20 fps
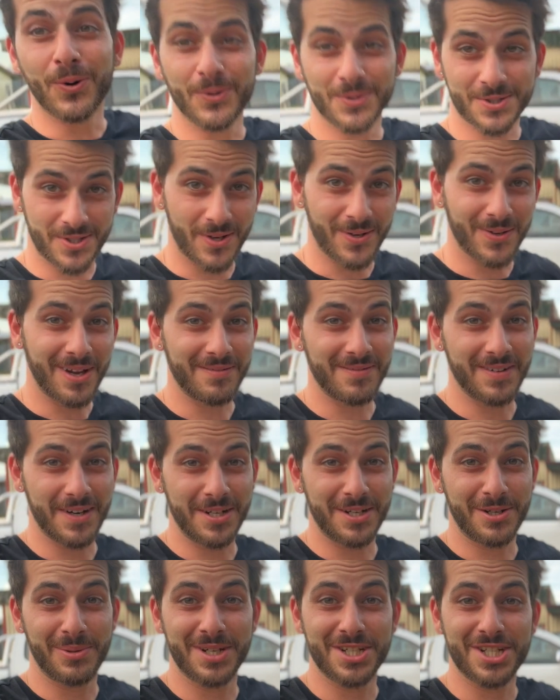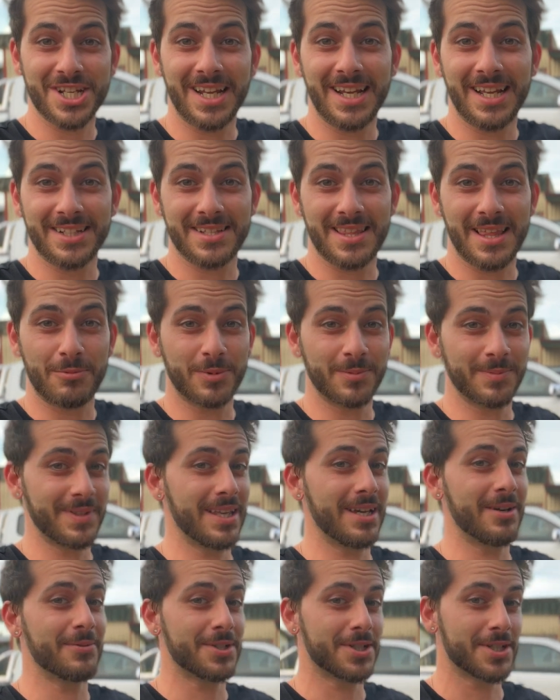Also, a very quick shout out to that woman
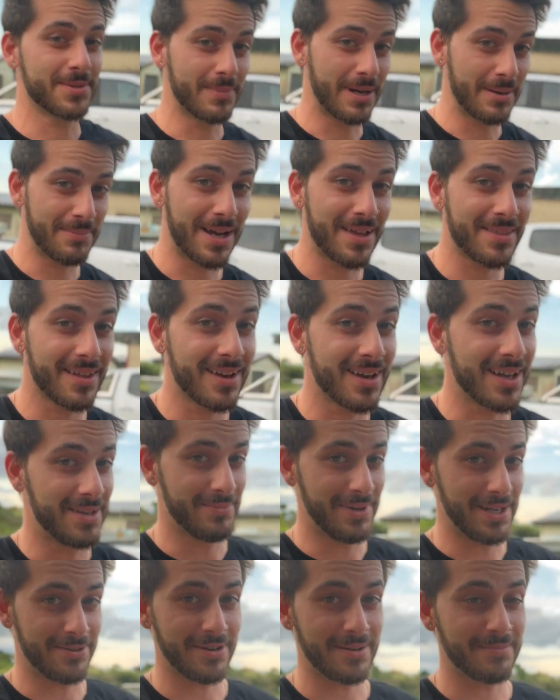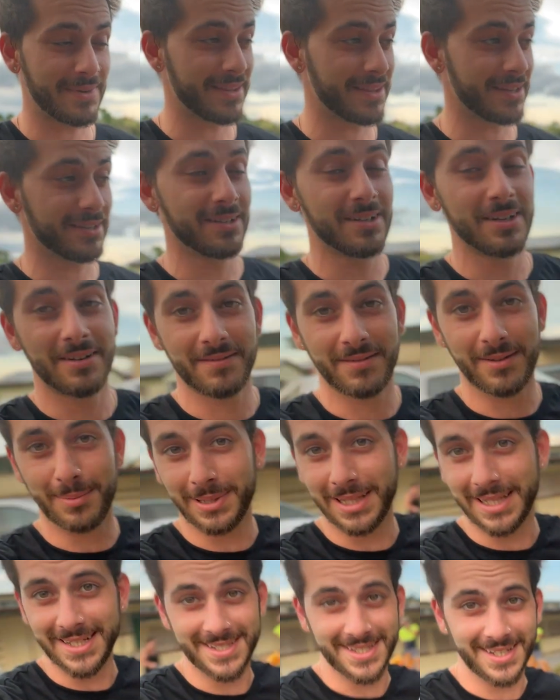there, which is my mother and my grandmother, for
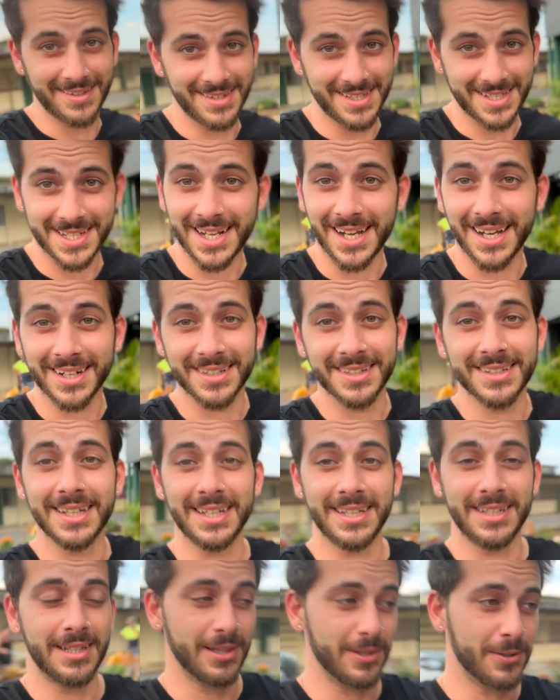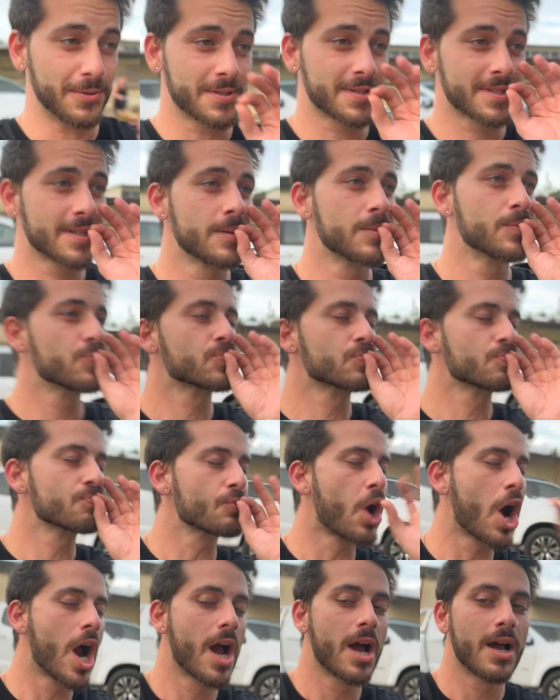planting this garden. It looks
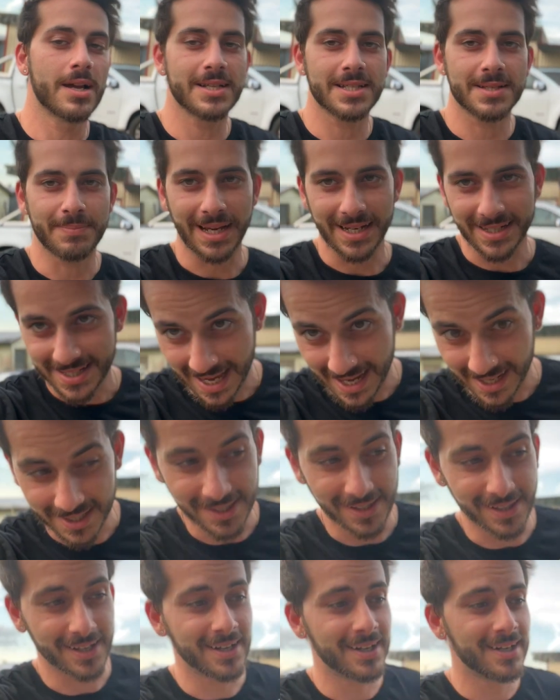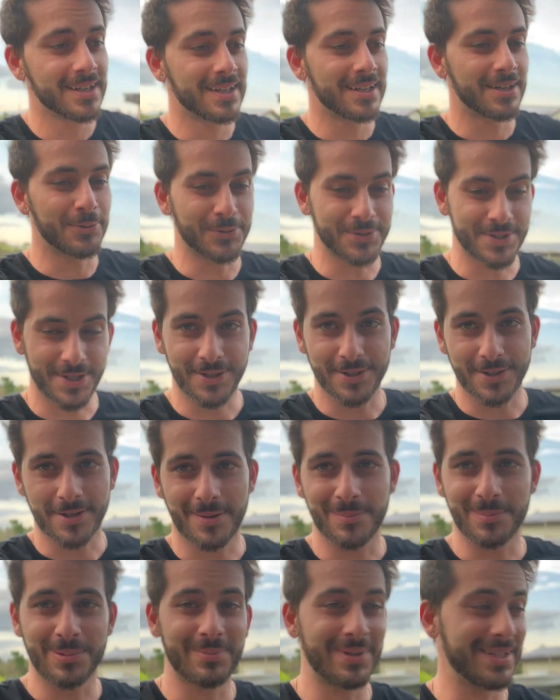spectacular. Also got a
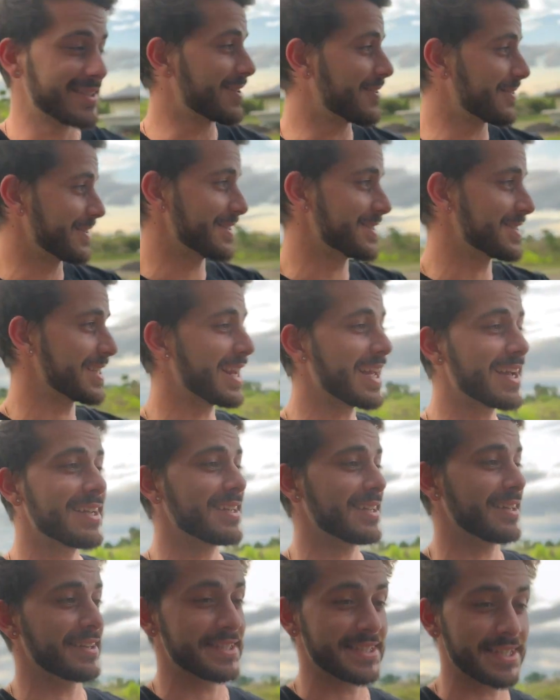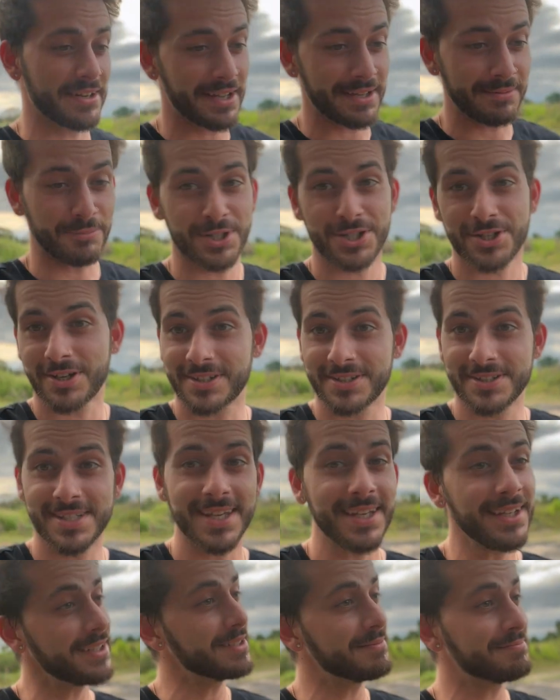compliment on it today, and I said, I wish I could
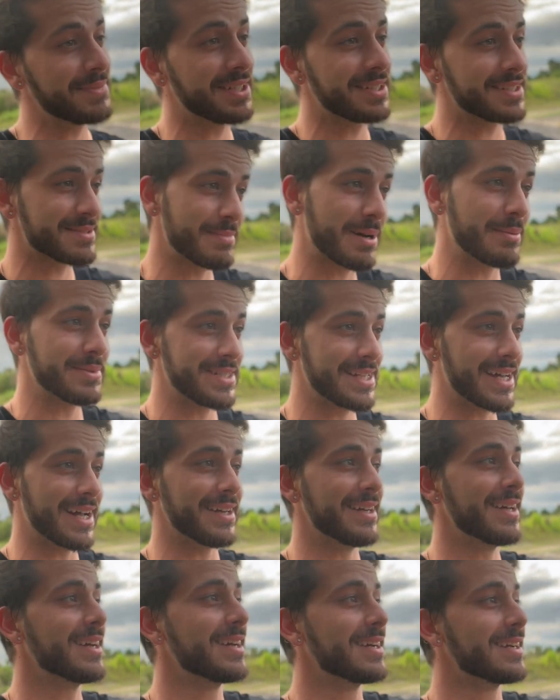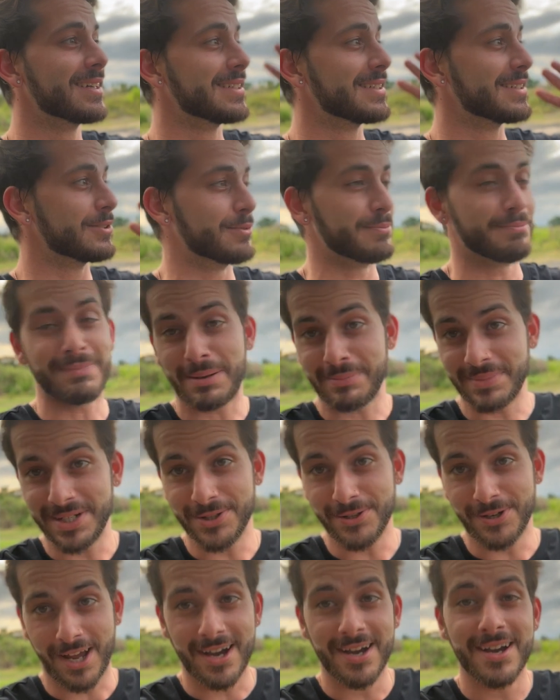take it, but it's mum and dad, or mum and
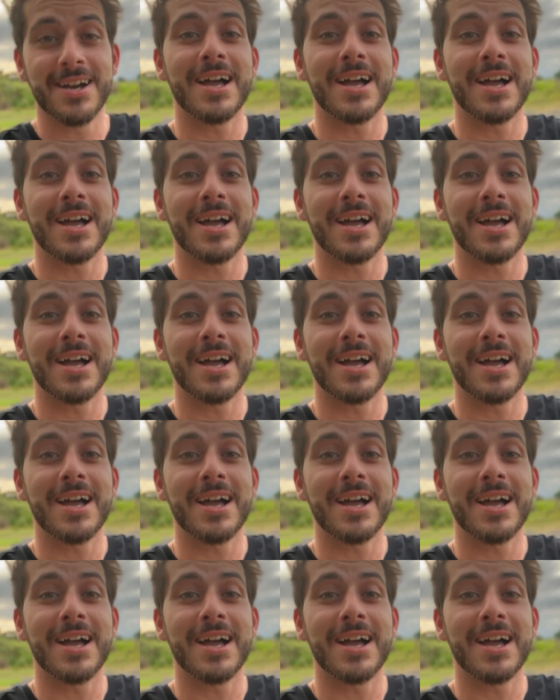Nuna.